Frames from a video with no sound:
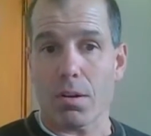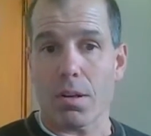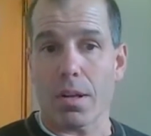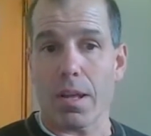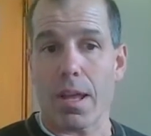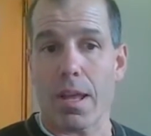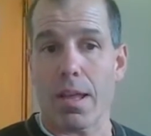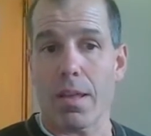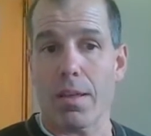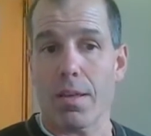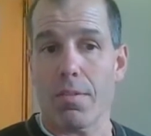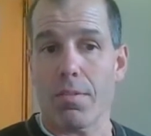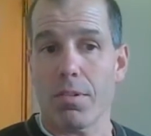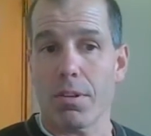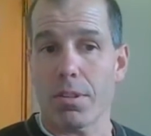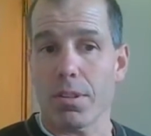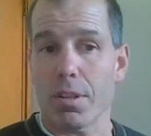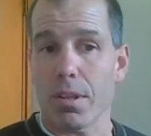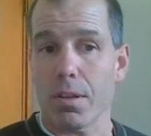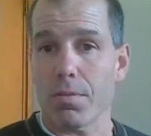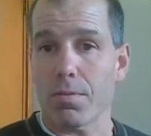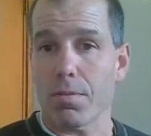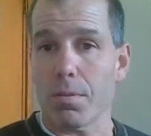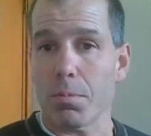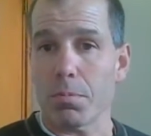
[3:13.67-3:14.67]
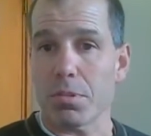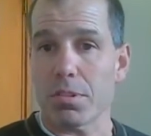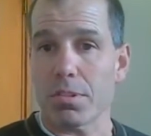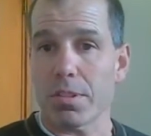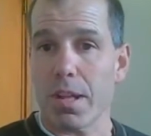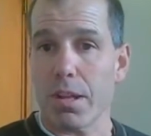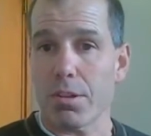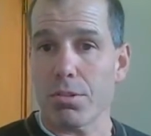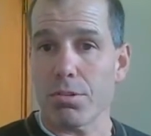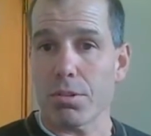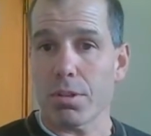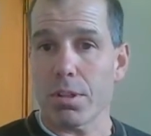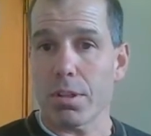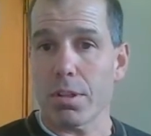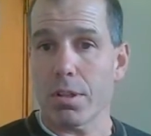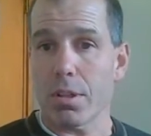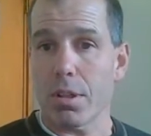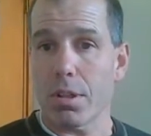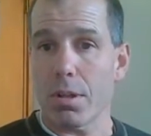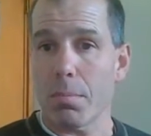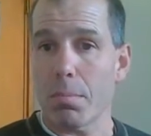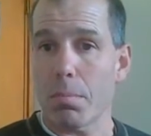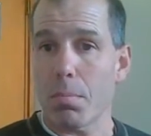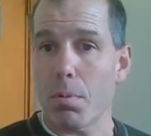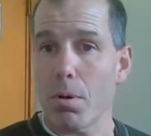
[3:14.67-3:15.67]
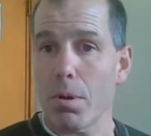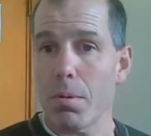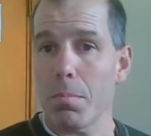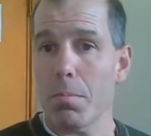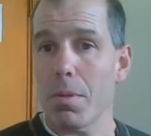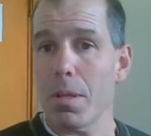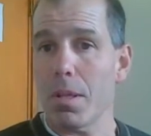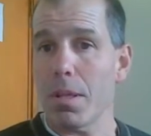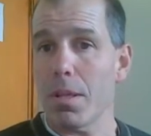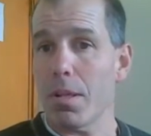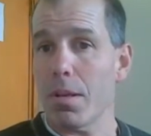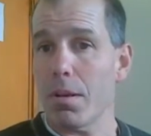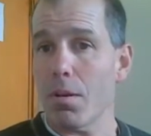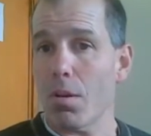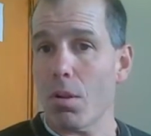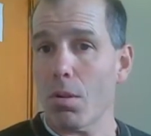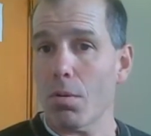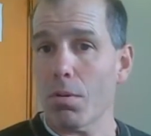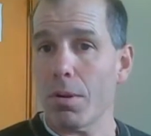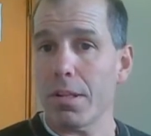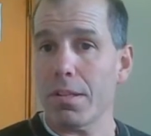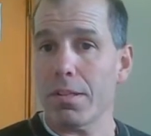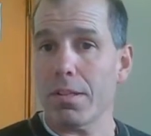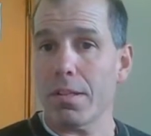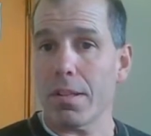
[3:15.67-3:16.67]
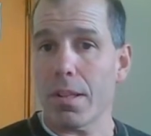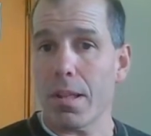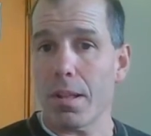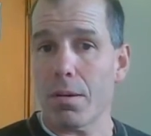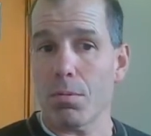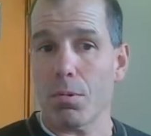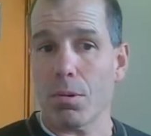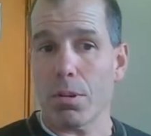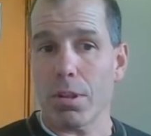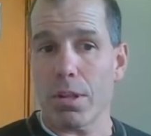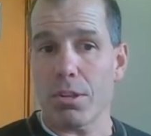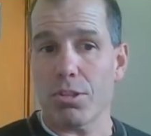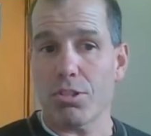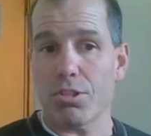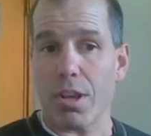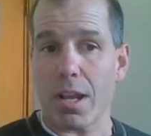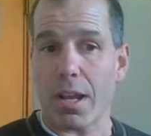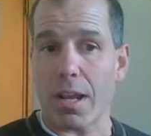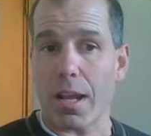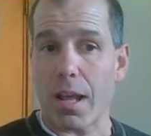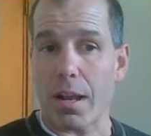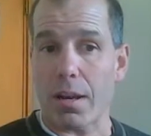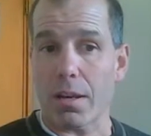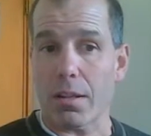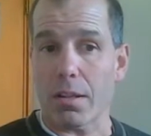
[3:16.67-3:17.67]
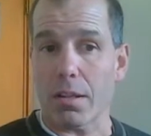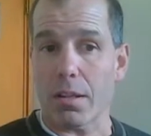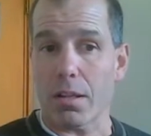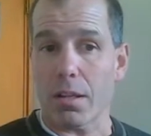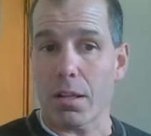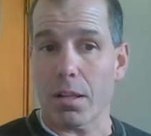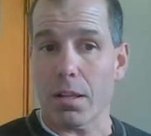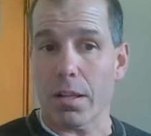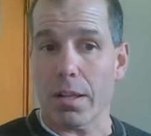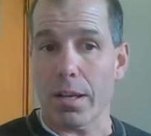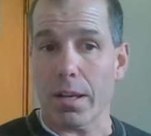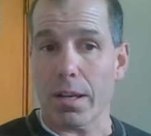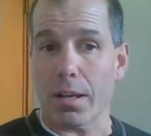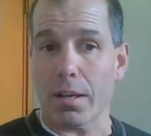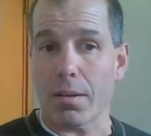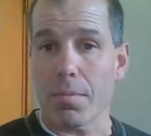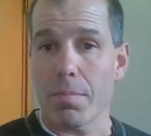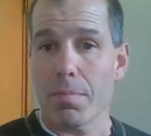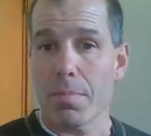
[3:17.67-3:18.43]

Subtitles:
Okay, everything from scheduling the appointment all the way to then where they check out of the clinic.